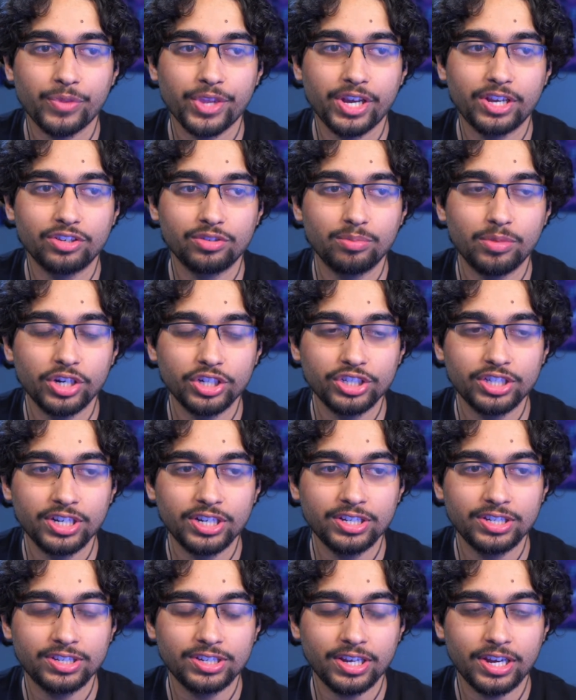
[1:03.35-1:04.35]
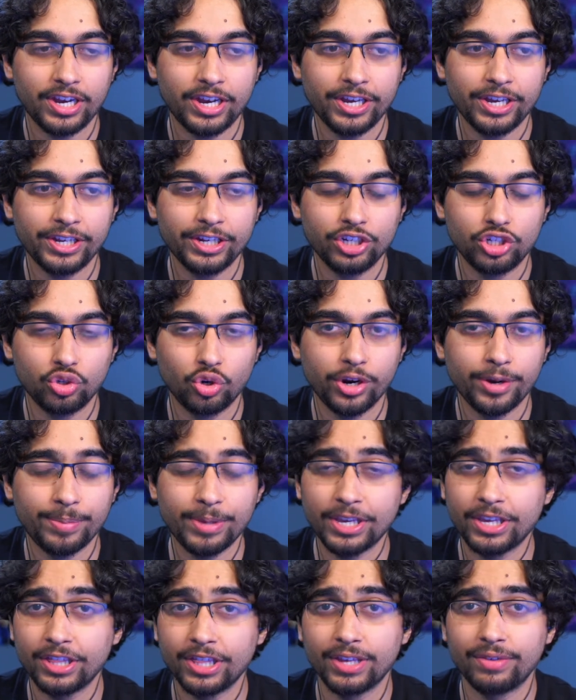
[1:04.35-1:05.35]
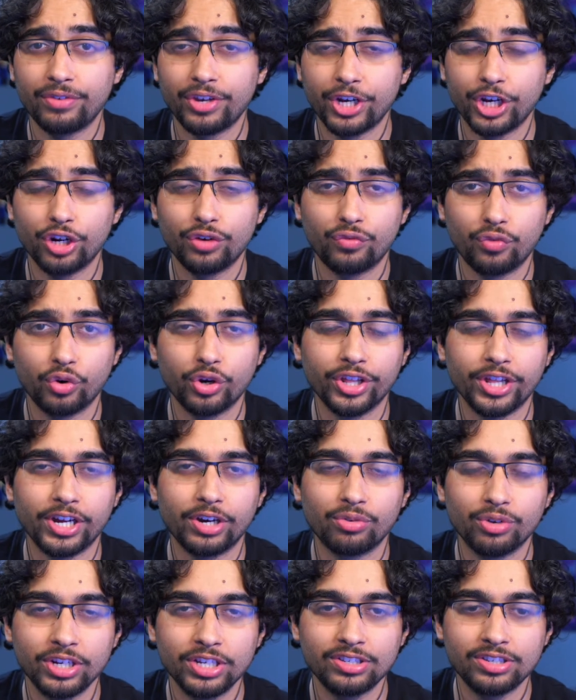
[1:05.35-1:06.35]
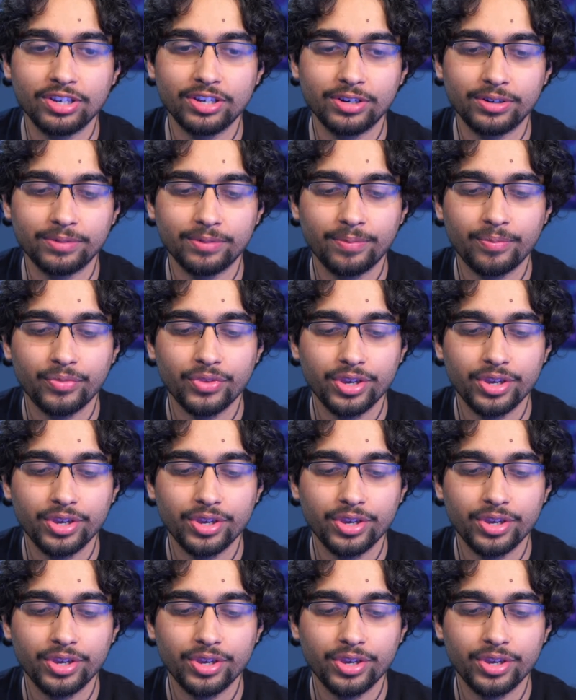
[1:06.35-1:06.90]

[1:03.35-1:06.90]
As much as I enjoyed making that video for that reason,